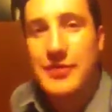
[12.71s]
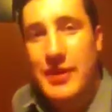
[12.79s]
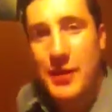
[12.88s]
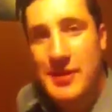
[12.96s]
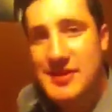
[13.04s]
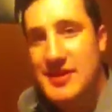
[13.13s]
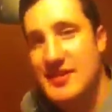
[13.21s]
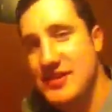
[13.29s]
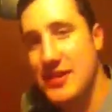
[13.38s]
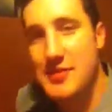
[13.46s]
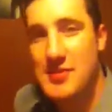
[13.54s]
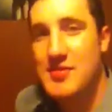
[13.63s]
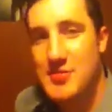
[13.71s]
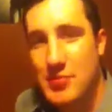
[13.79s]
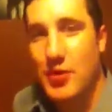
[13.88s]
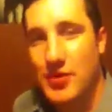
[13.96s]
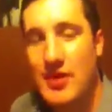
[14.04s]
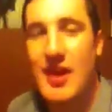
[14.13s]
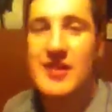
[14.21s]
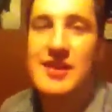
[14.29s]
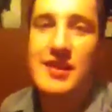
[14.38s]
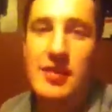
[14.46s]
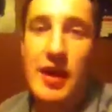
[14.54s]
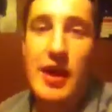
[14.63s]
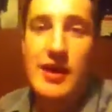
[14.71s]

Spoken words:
of a coincidence because I was born on the 19th.